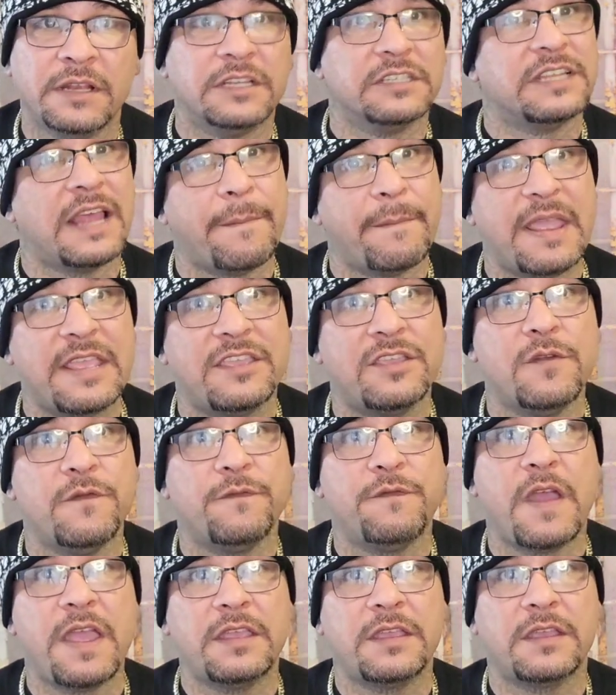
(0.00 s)
Does that make you
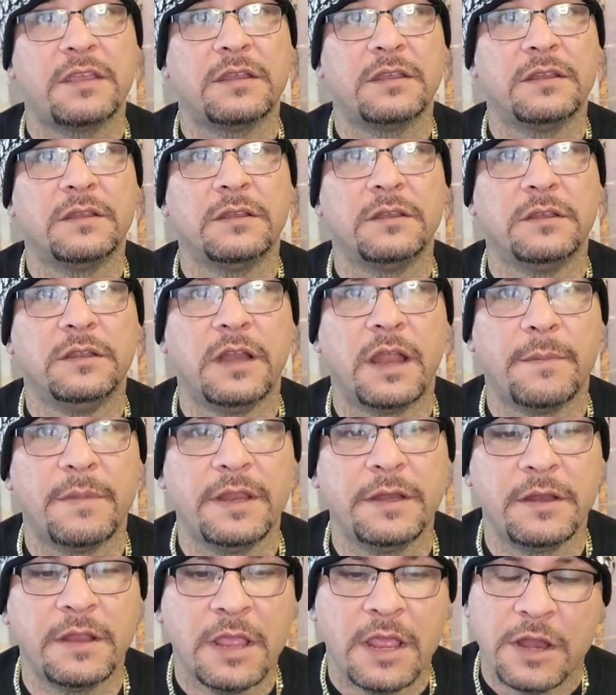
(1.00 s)
fake? You know what I
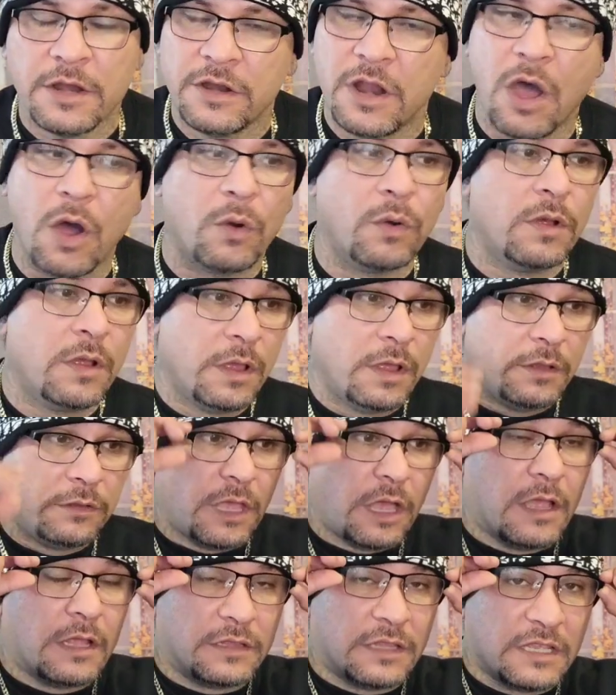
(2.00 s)
mean? No,
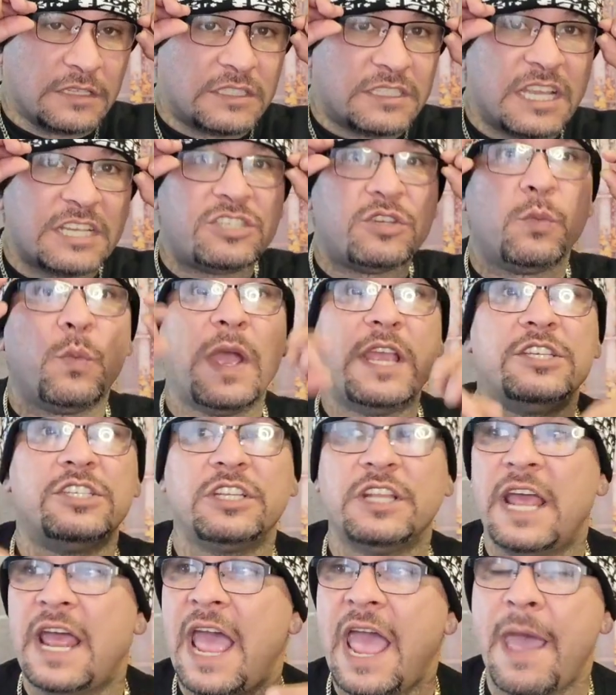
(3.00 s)
the
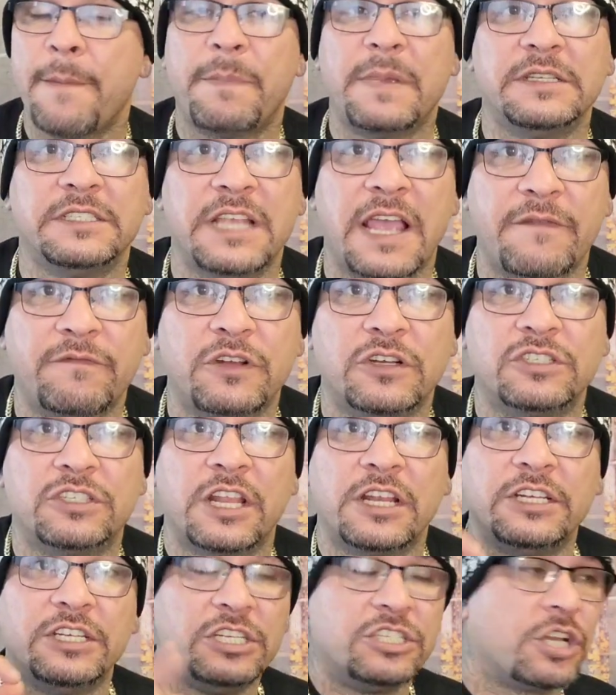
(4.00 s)
situation that happens after is
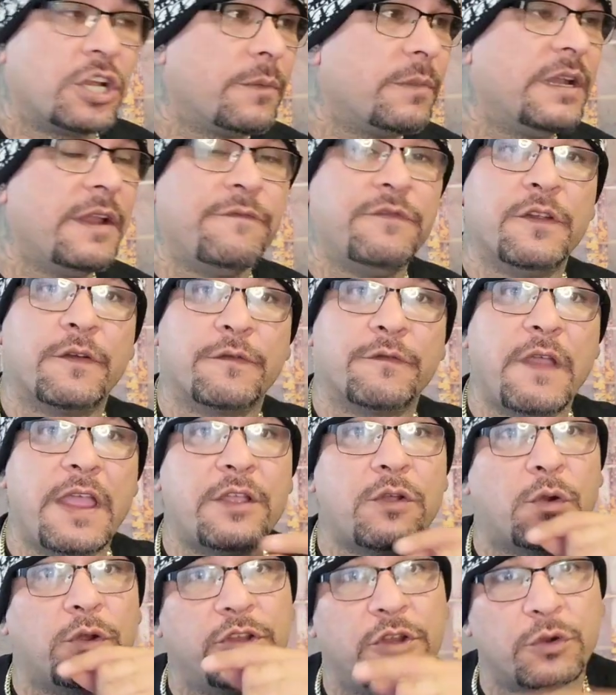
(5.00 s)
going to determine if you're
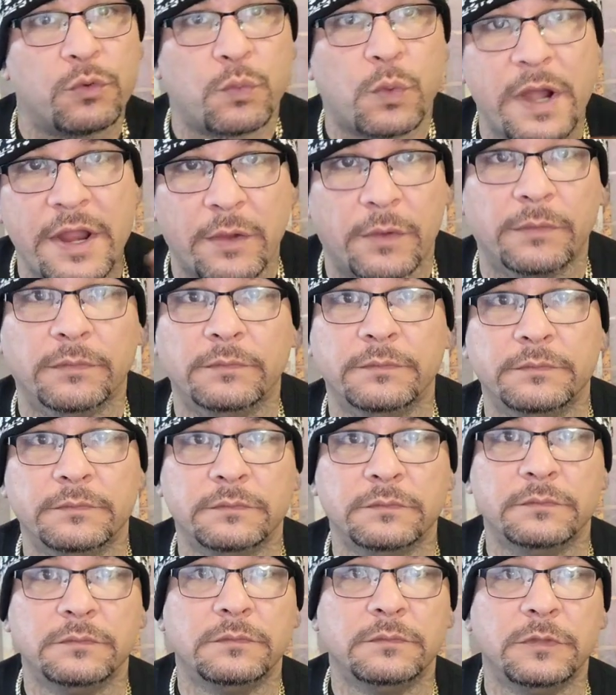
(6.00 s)
fake or you're real.
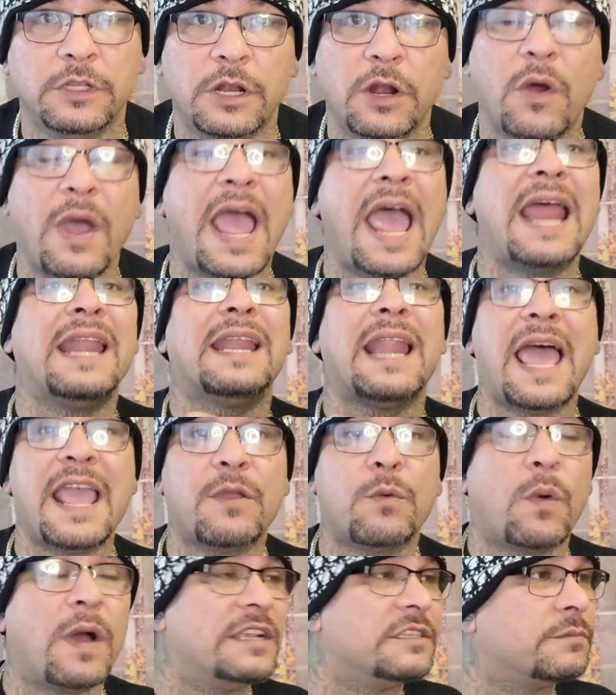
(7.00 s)
You know, and
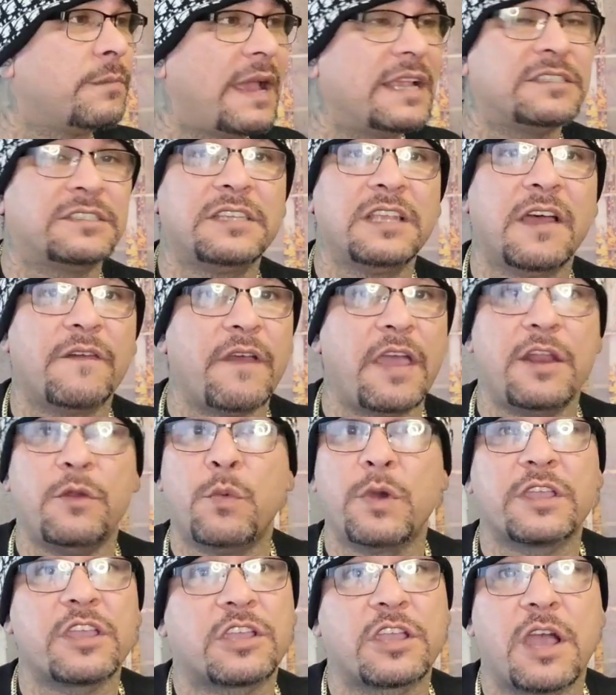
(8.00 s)
likewise, myself,
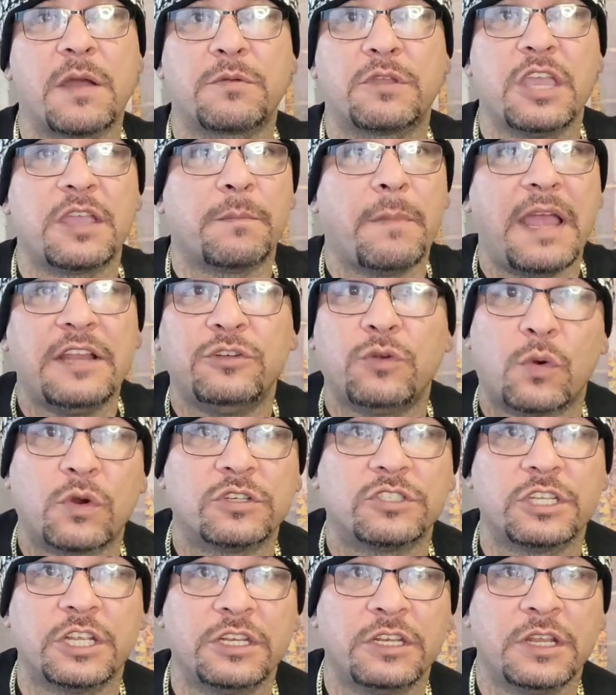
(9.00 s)
anyone could come kick my
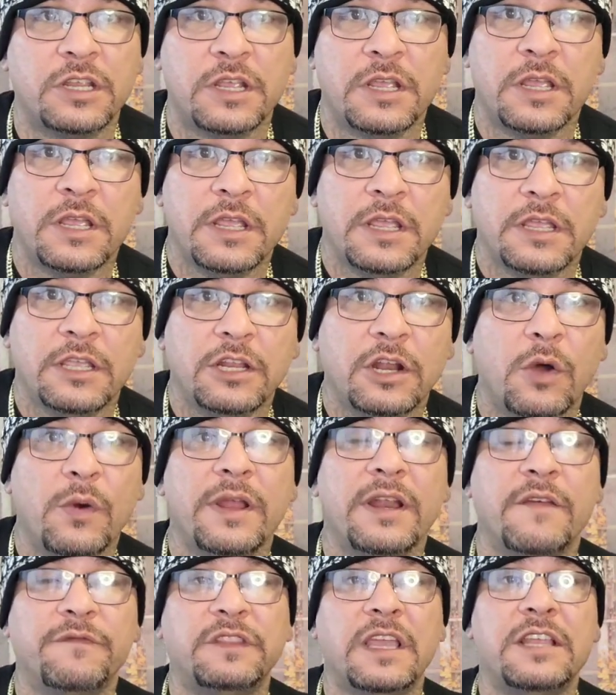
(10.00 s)
doors in You know,
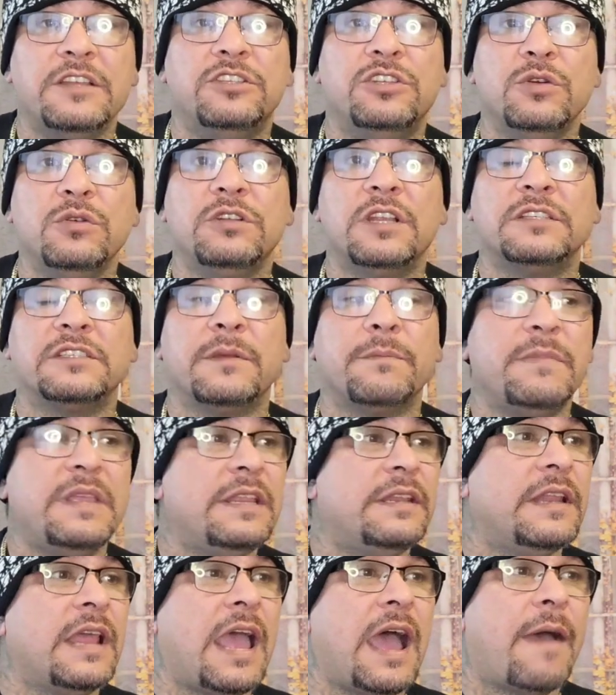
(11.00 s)
and if they do, does it
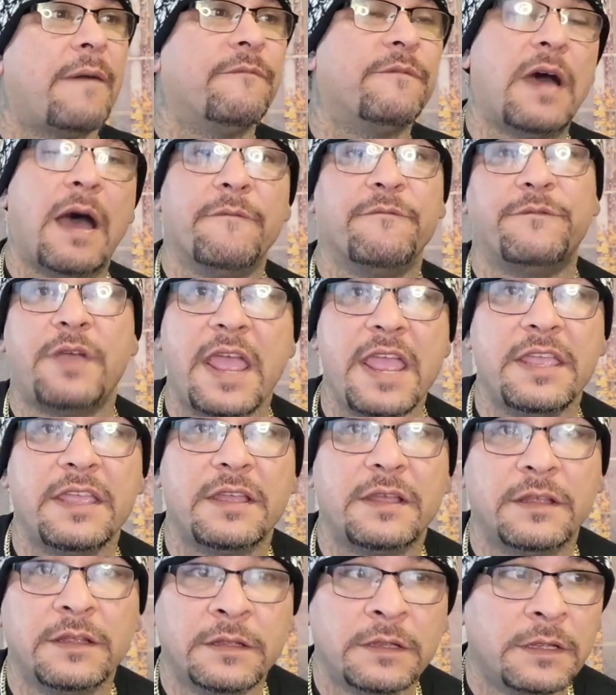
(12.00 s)
mean I'm fake?